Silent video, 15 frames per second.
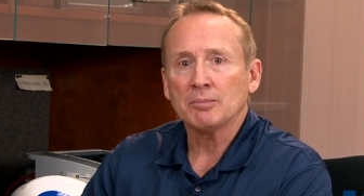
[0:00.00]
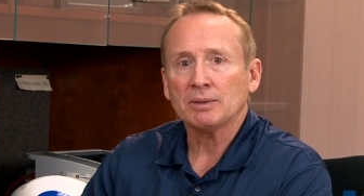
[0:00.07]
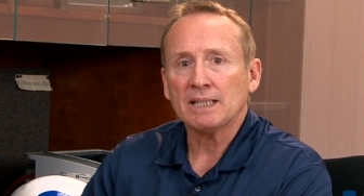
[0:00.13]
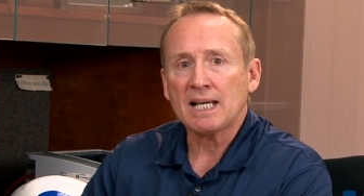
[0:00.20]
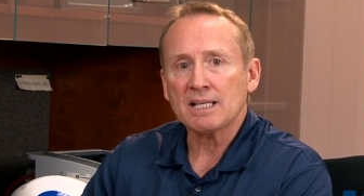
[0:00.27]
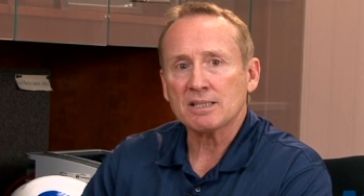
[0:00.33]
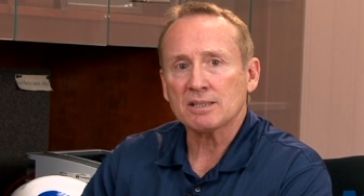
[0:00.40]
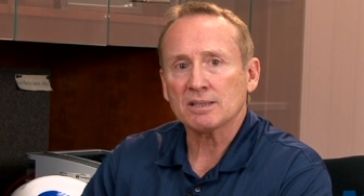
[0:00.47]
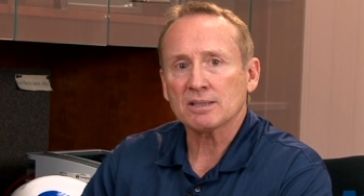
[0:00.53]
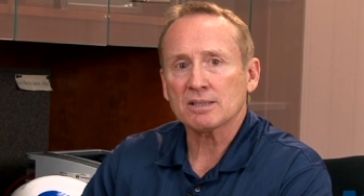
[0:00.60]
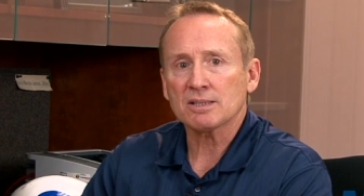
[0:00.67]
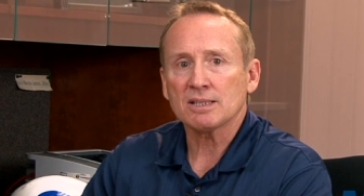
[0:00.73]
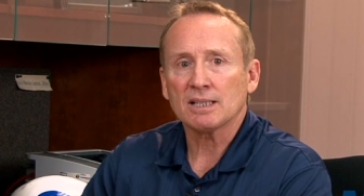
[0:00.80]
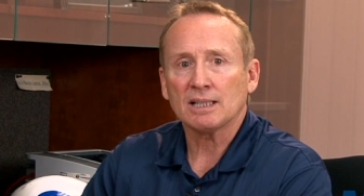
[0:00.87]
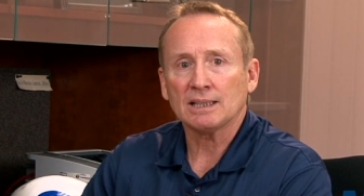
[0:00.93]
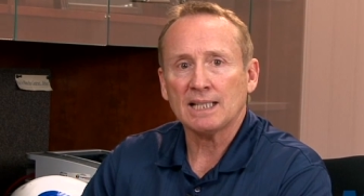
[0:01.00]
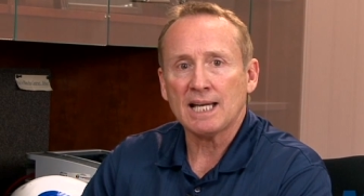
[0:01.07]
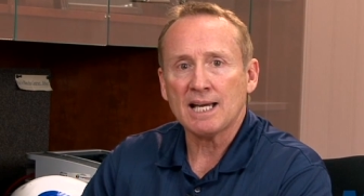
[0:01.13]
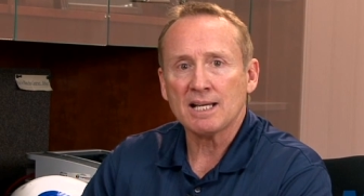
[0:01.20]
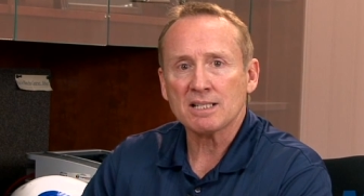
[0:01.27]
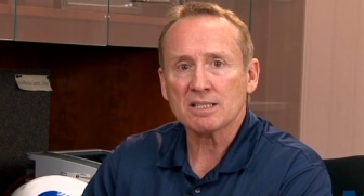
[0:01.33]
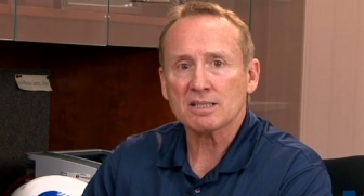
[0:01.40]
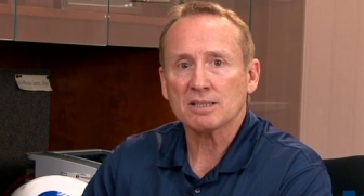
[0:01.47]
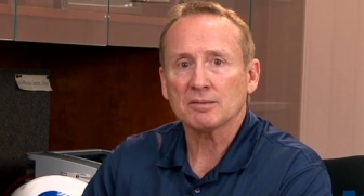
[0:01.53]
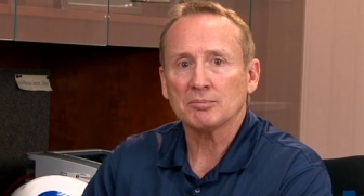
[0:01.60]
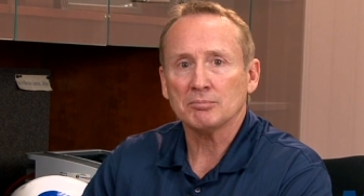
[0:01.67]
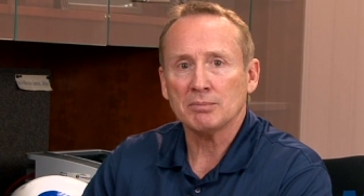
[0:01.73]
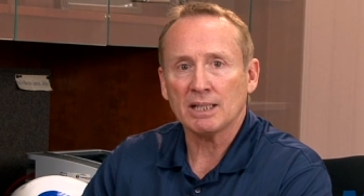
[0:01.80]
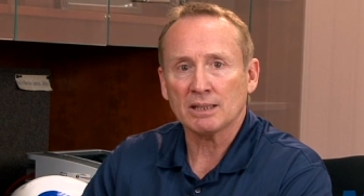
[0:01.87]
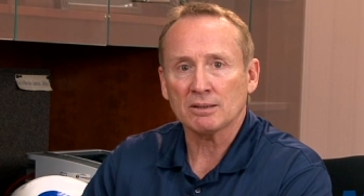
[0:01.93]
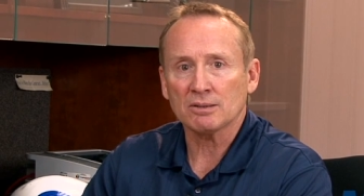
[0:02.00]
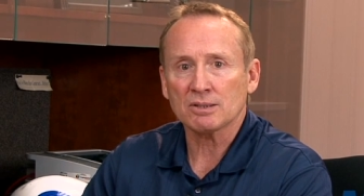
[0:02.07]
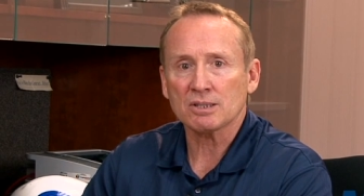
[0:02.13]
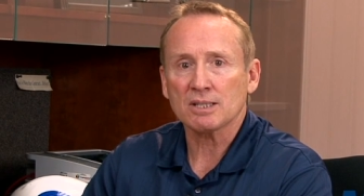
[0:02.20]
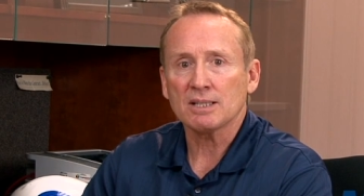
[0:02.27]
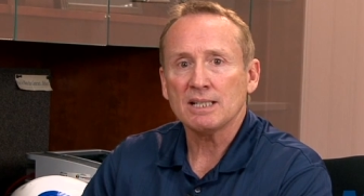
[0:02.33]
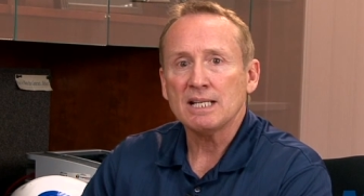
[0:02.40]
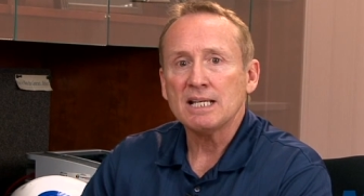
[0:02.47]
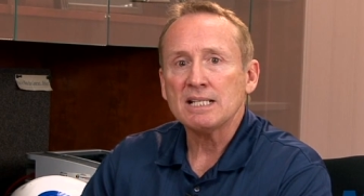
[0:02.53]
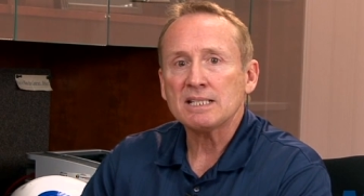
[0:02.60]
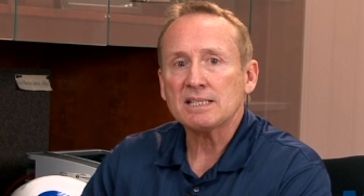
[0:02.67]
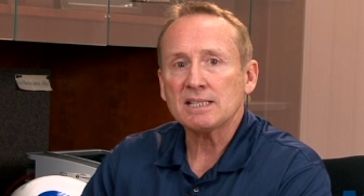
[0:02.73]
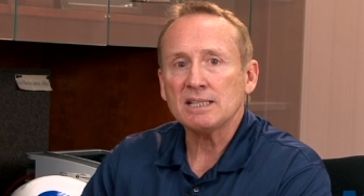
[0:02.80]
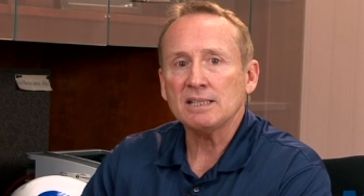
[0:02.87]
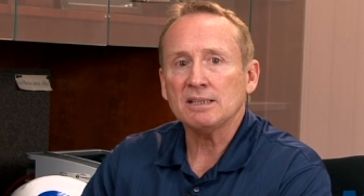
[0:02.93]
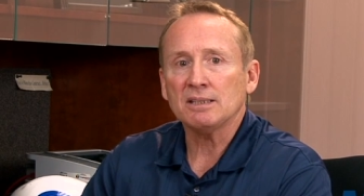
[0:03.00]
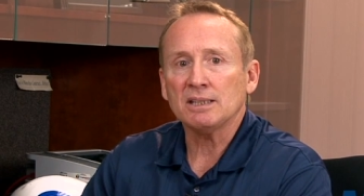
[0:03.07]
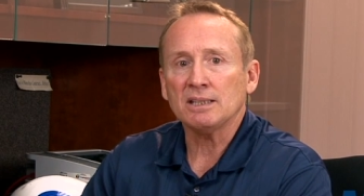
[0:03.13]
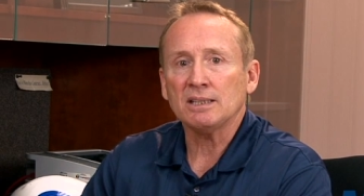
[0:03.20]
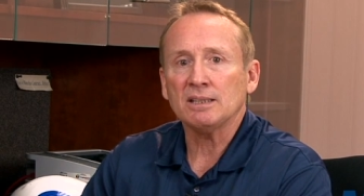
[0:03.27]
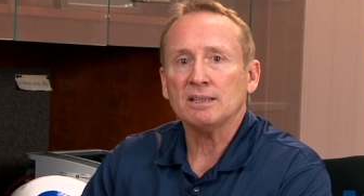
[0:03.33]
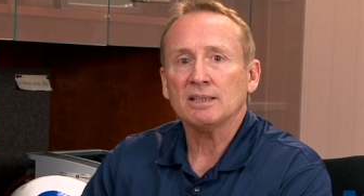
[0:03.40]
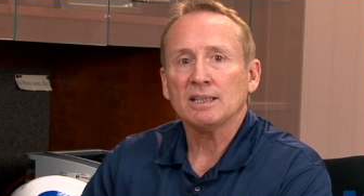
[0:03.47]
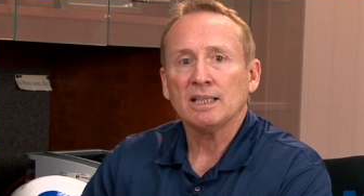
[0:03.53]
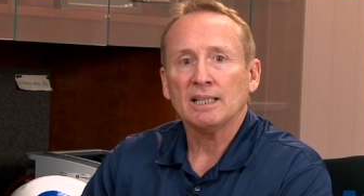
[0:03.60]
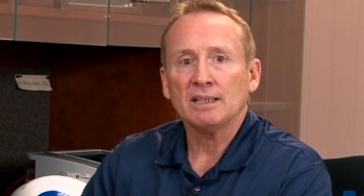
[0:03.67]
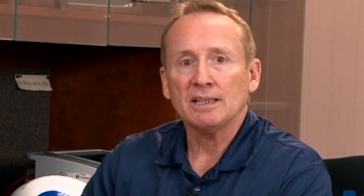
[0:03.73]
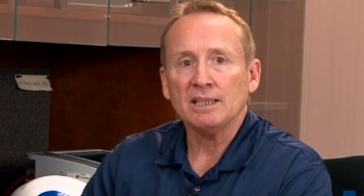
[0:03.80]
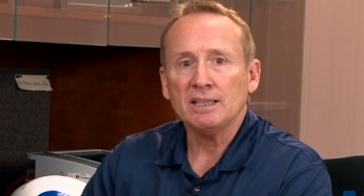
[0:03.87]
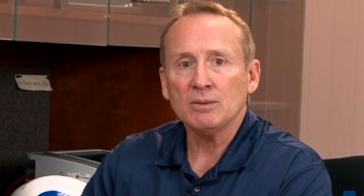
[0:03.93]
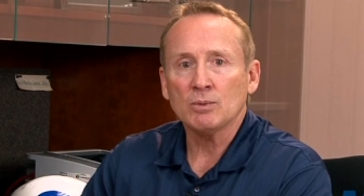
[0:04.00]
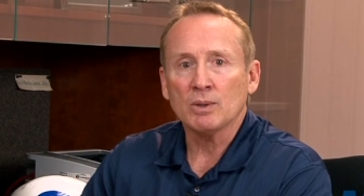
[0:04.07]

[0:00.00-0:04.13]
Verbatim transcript: plastics, glass, metals, C&D, and